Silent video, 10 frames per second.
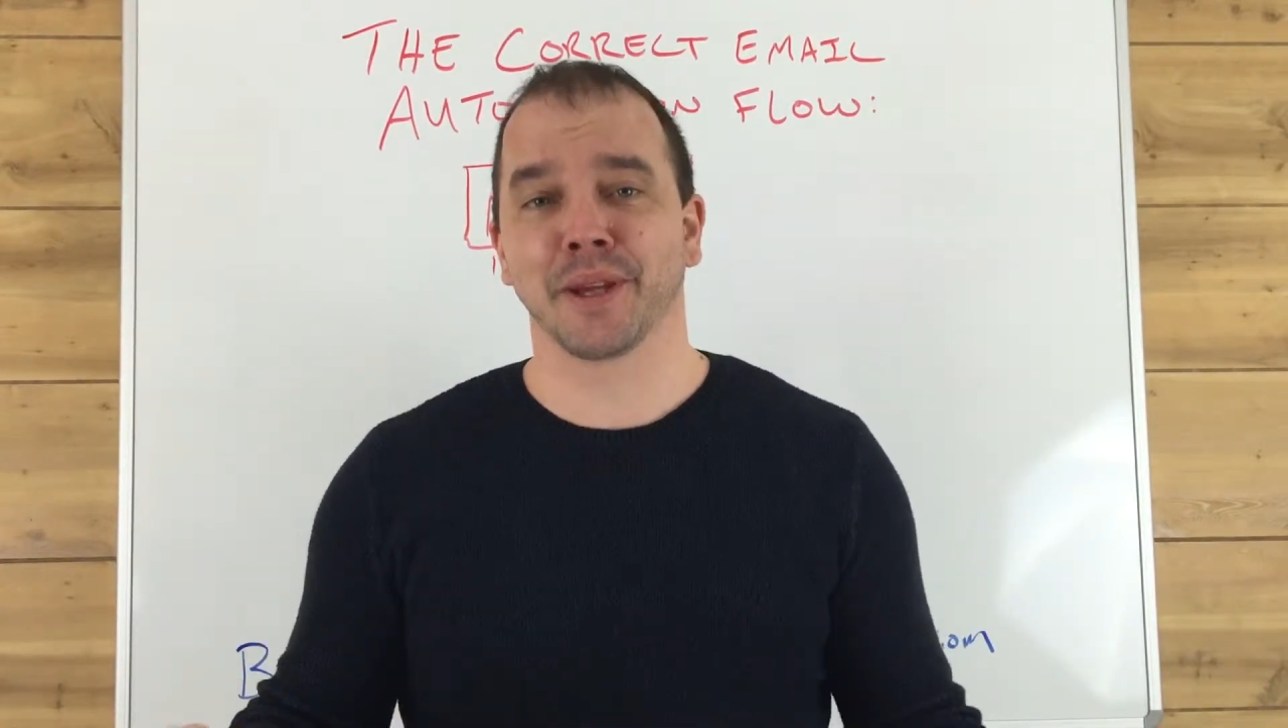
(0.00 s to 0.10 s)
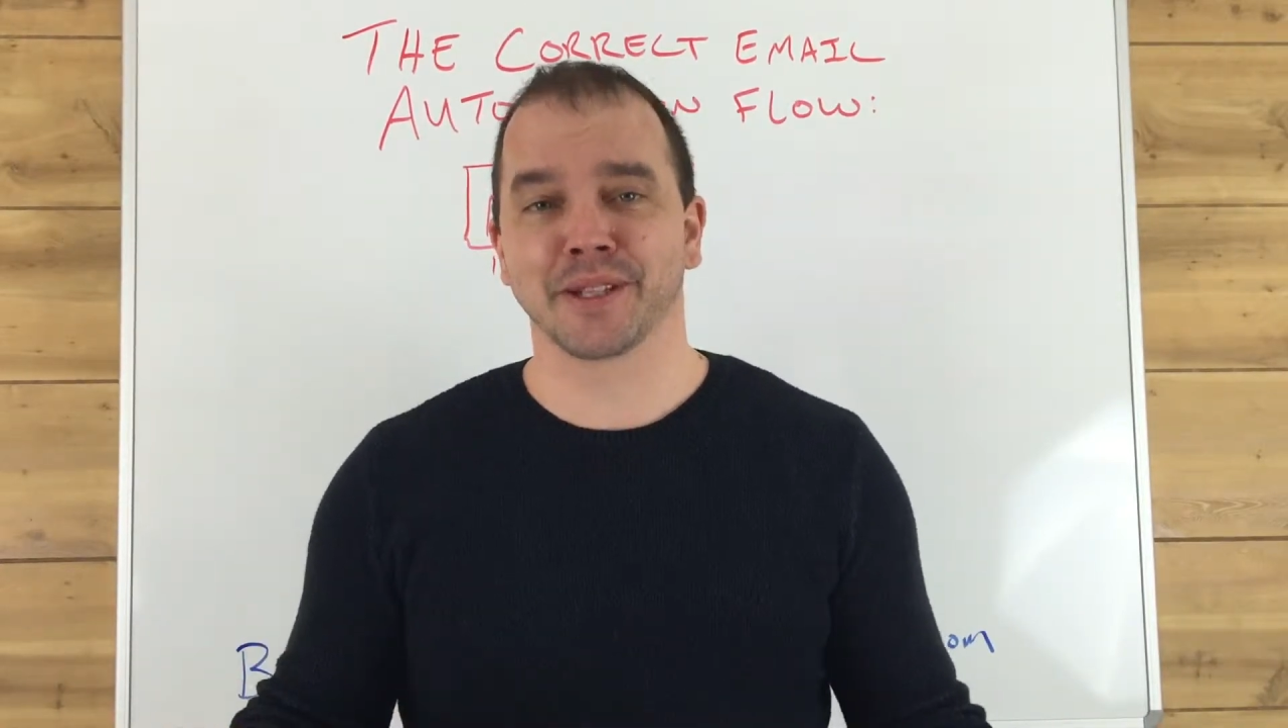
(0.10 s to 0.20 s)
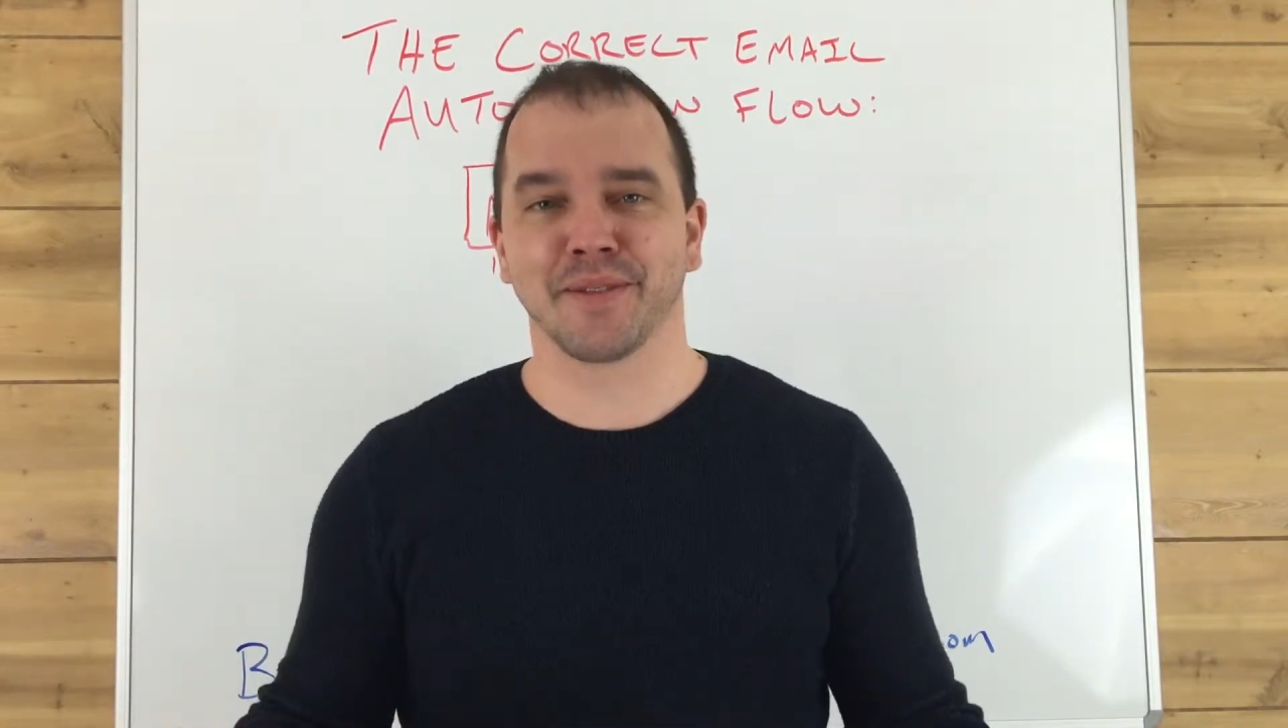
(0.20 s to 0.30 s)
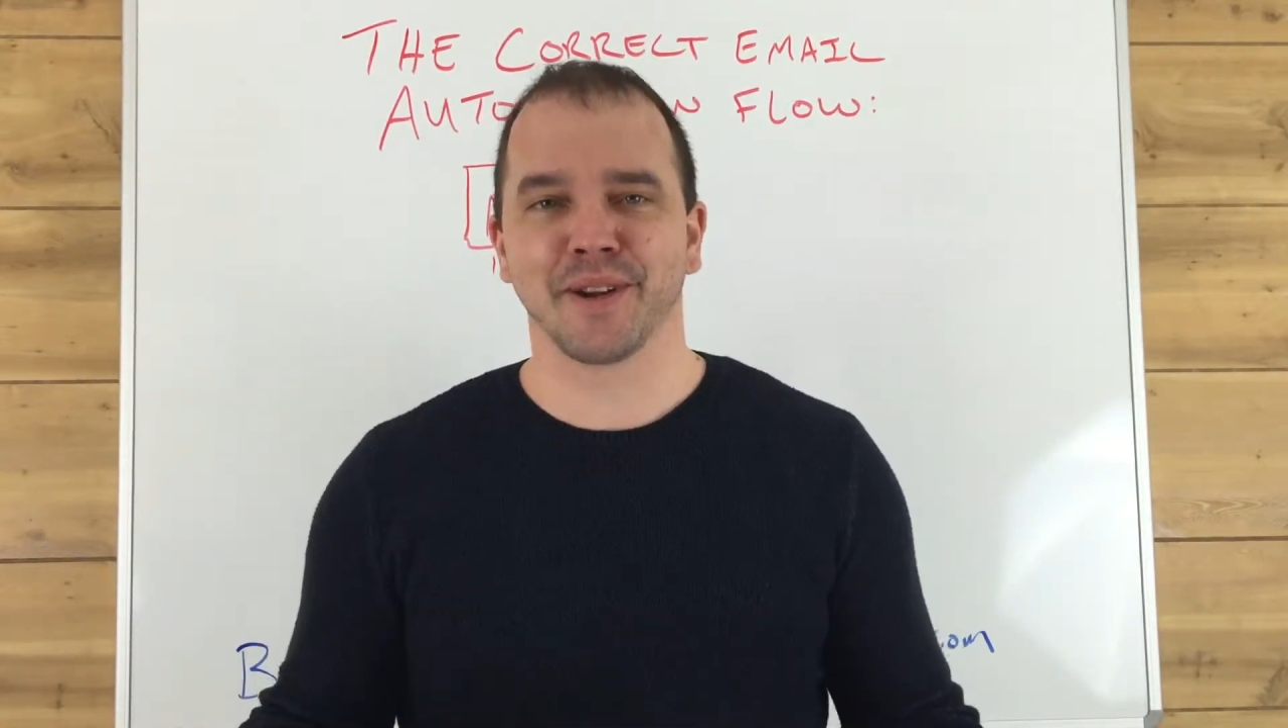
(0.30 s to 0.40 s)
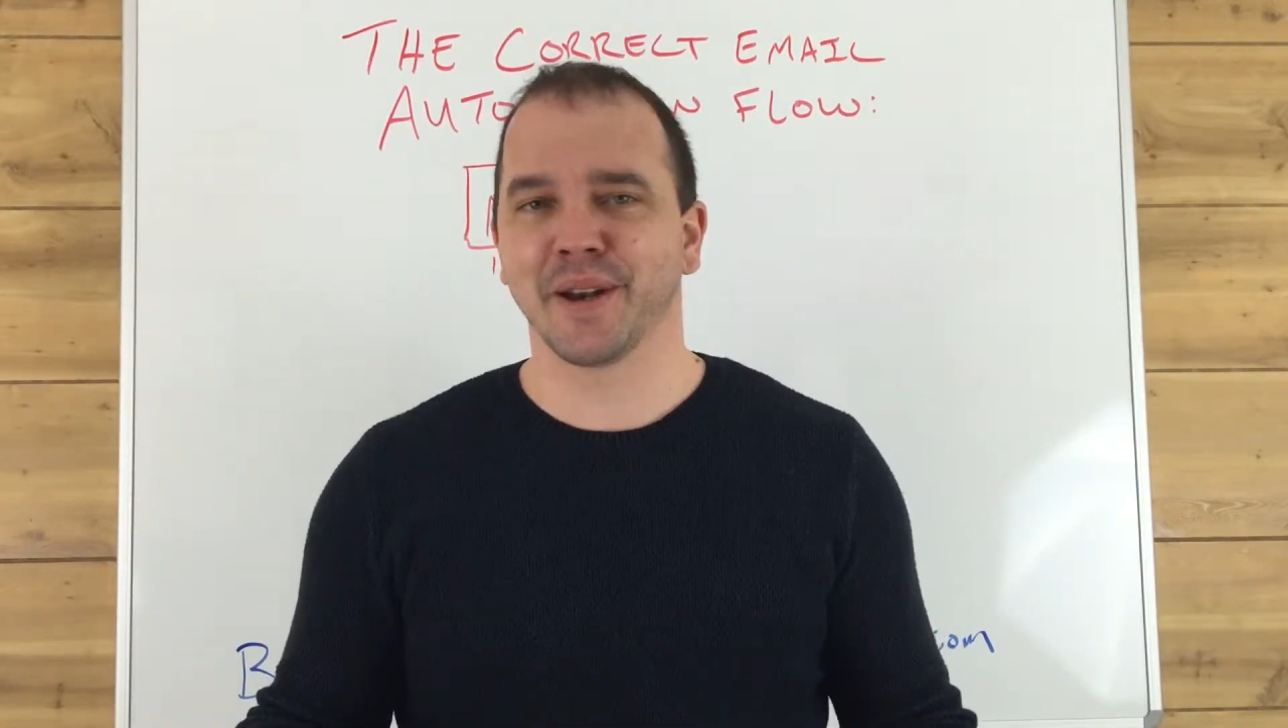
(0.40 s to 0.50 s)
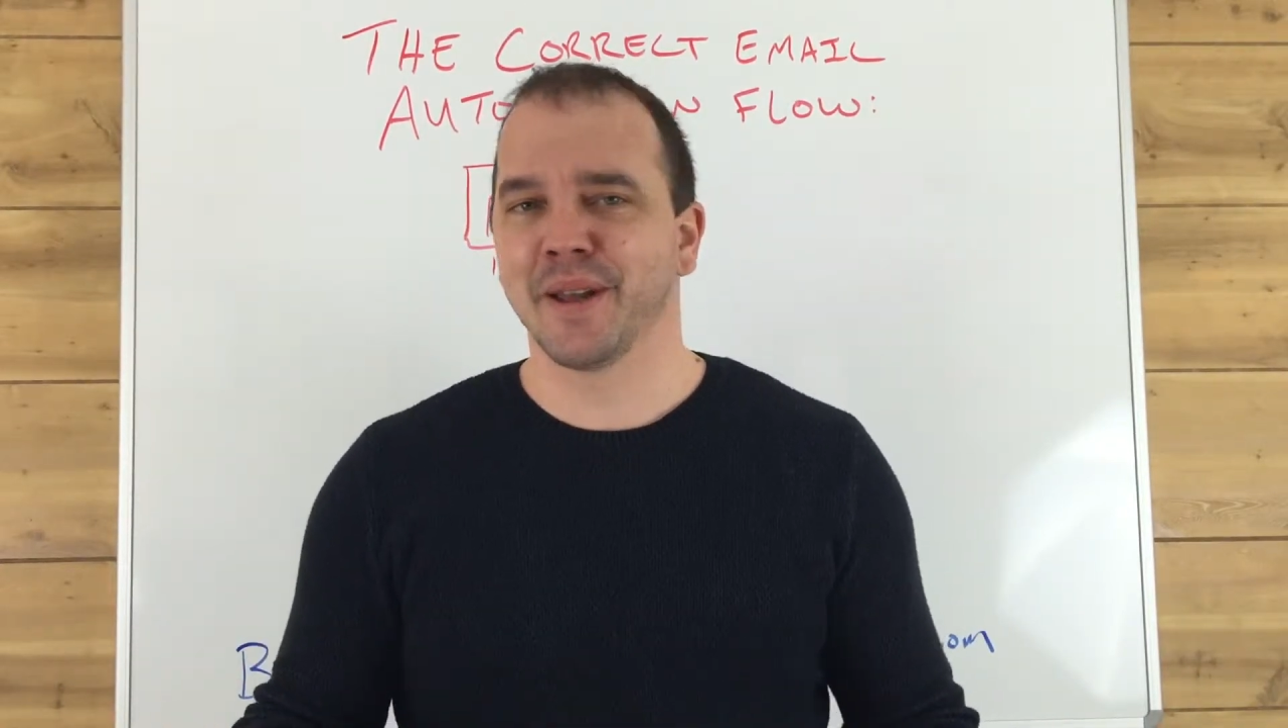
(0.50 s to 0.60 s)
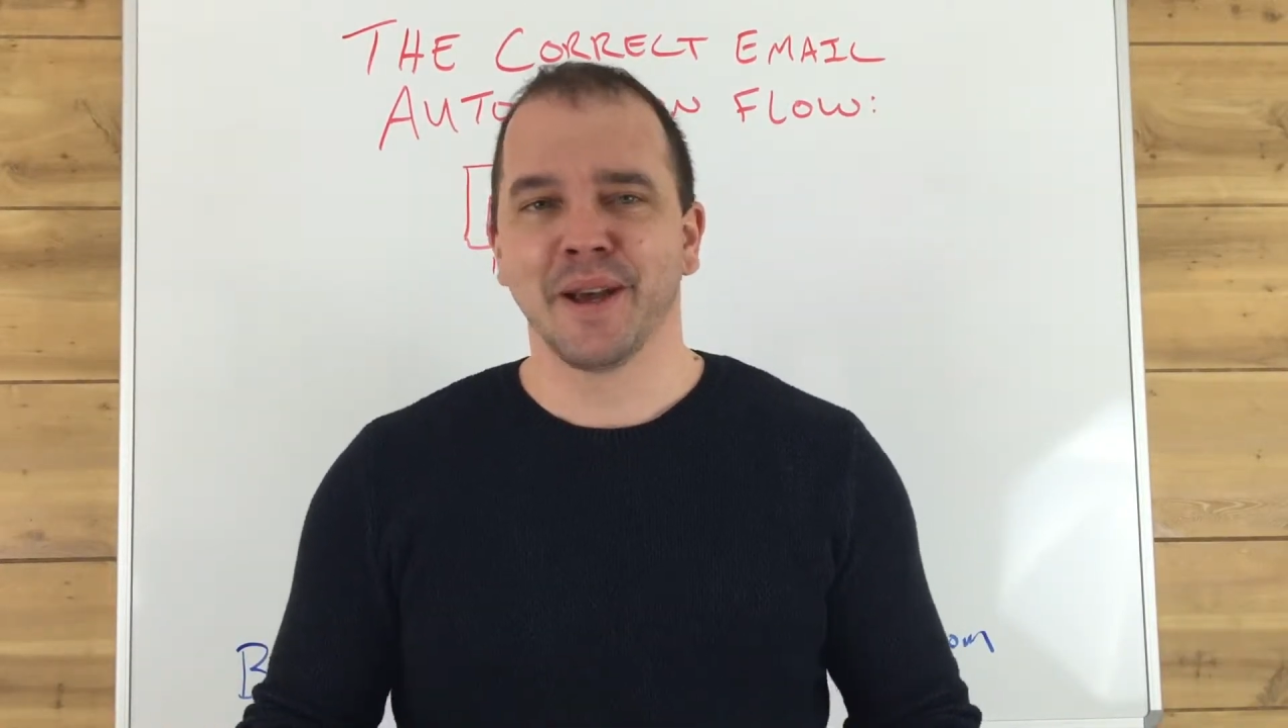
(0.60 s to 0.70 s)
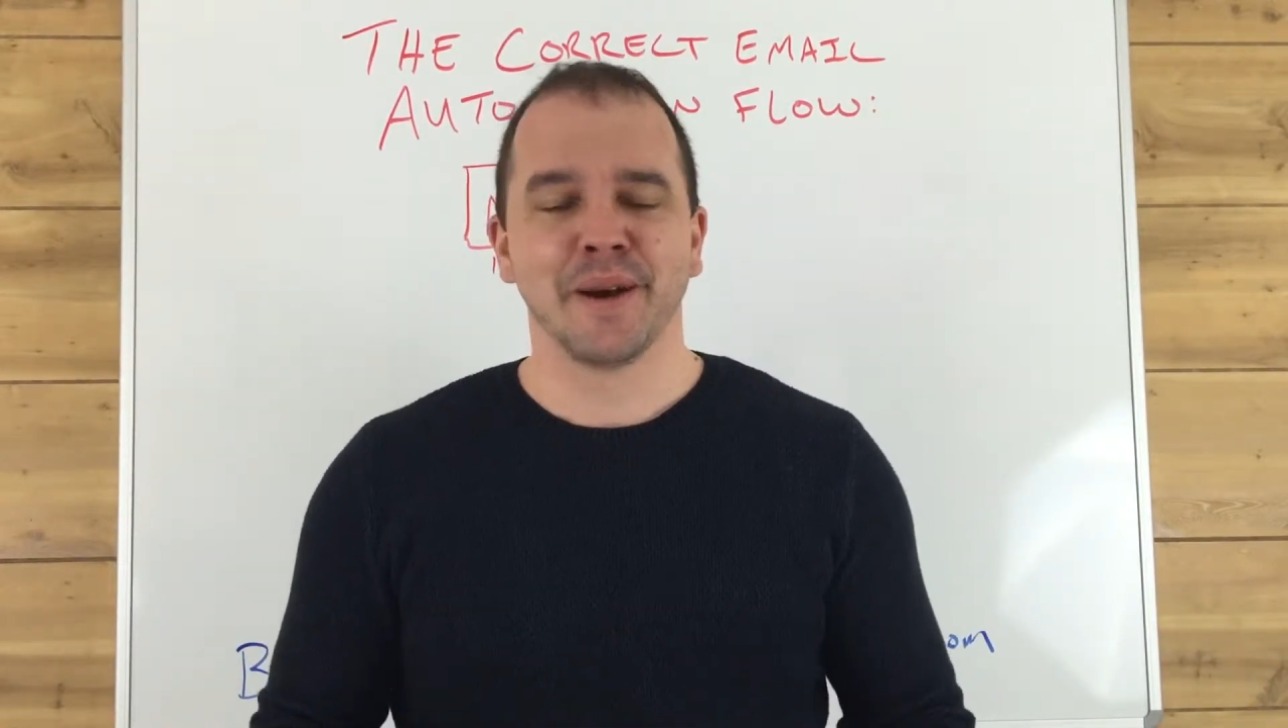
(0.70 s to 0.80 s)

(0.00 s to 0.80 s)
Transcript: things I've done.